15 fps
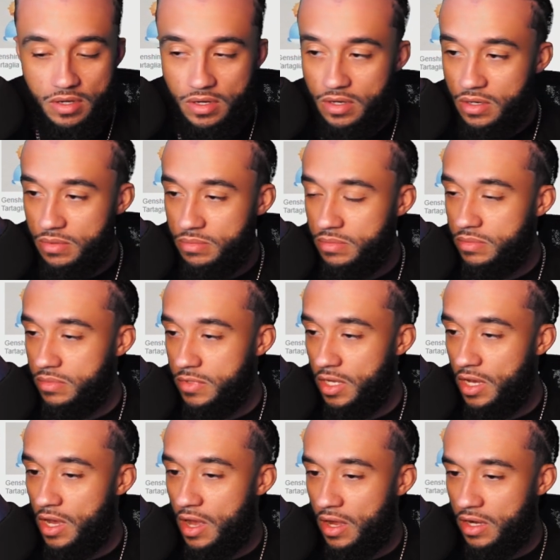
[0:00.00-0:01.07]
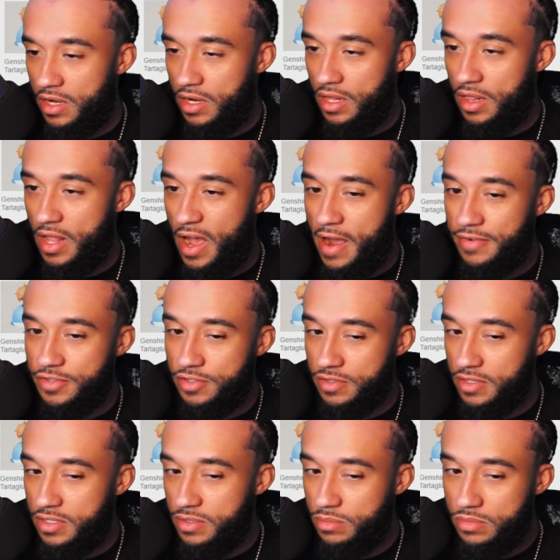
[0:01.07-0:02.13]
um yeah i did a live
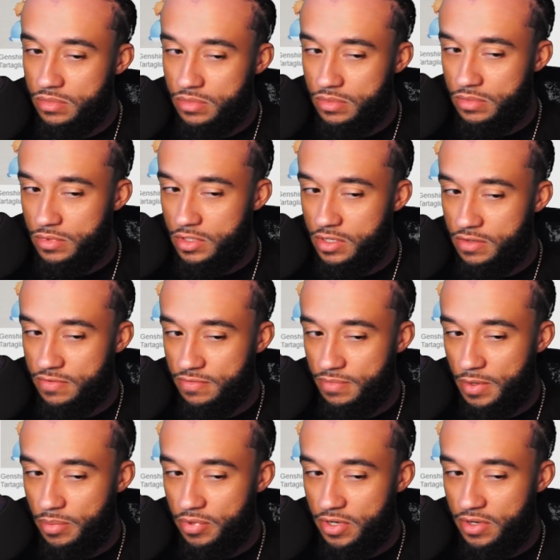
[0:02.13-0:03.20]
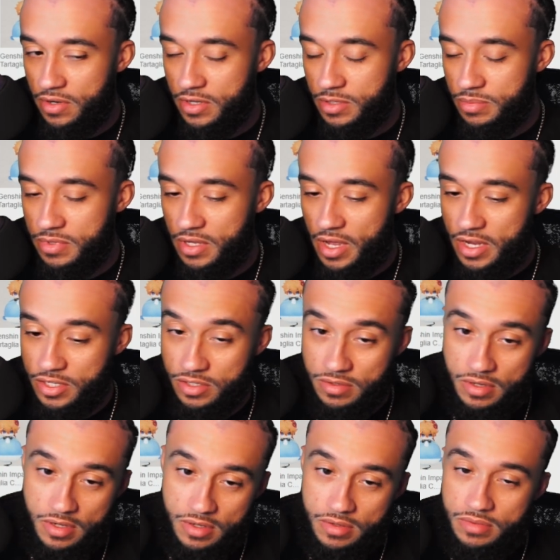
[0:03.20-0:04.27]
stream of my pre-orders but as you
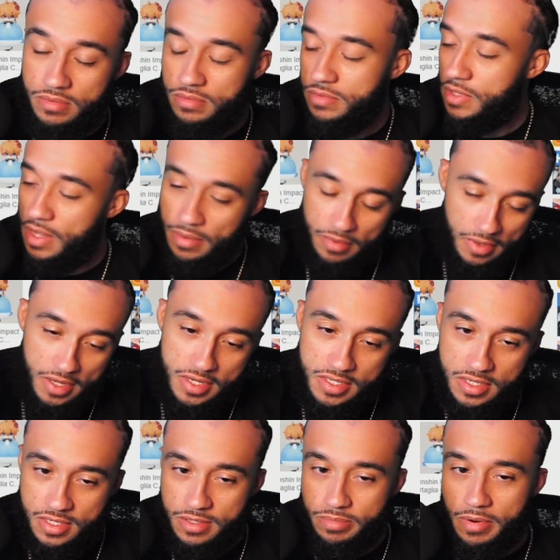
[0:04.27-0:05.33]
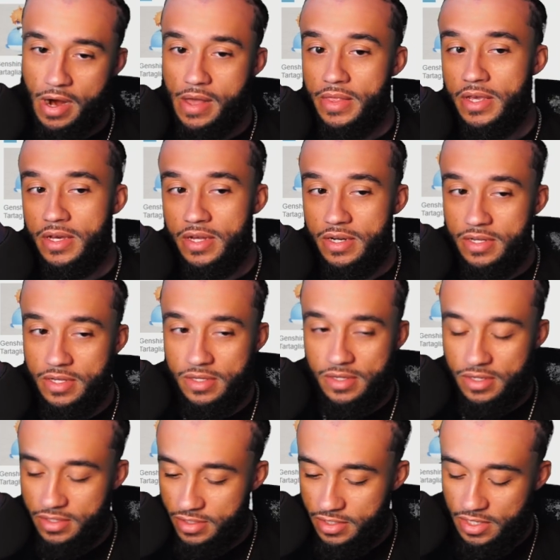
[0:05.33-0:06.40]
know that list is probably gonna
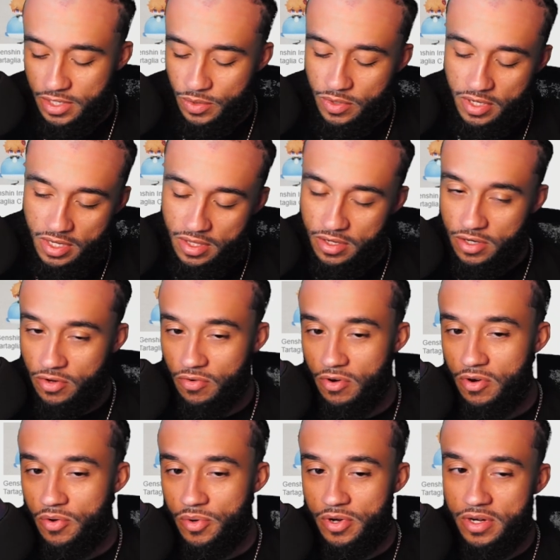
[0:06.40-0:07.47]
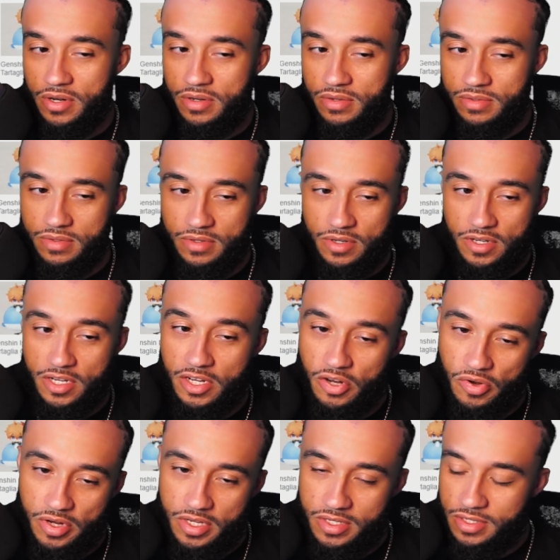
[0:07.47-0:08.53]
continue to either grow or do or
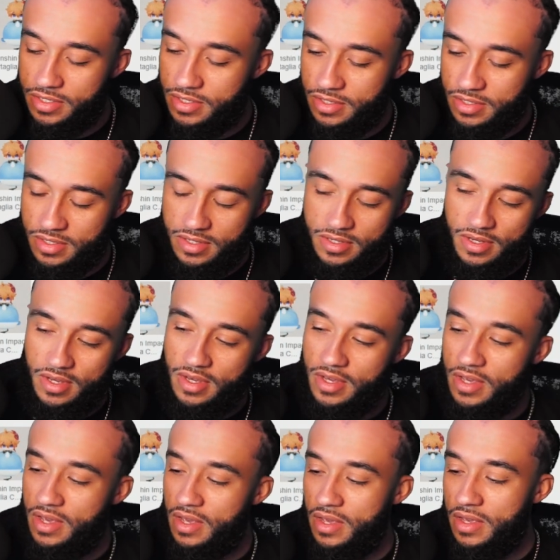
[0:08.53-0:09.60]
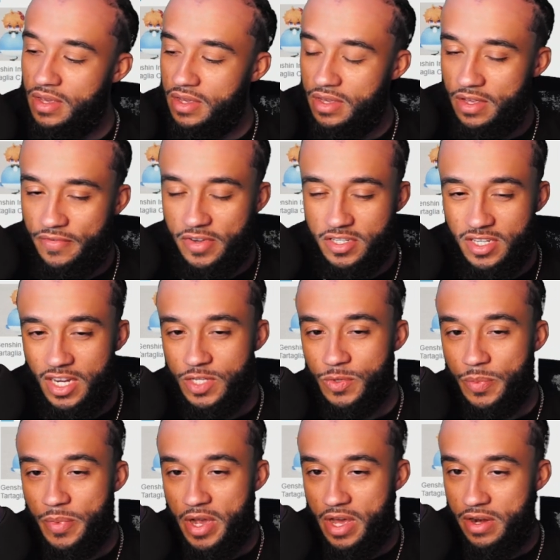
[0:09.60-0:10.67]
decrease if i change my
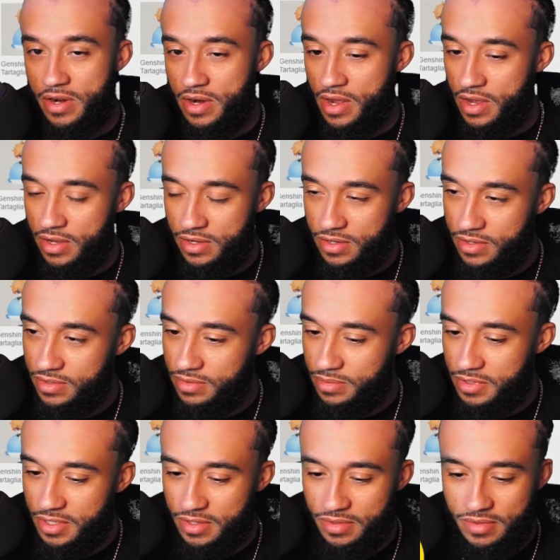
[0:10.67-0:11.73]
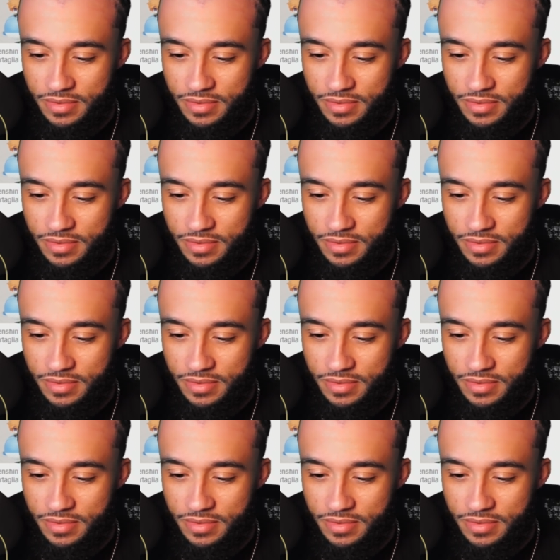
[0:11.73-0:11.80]
mind or not you know so,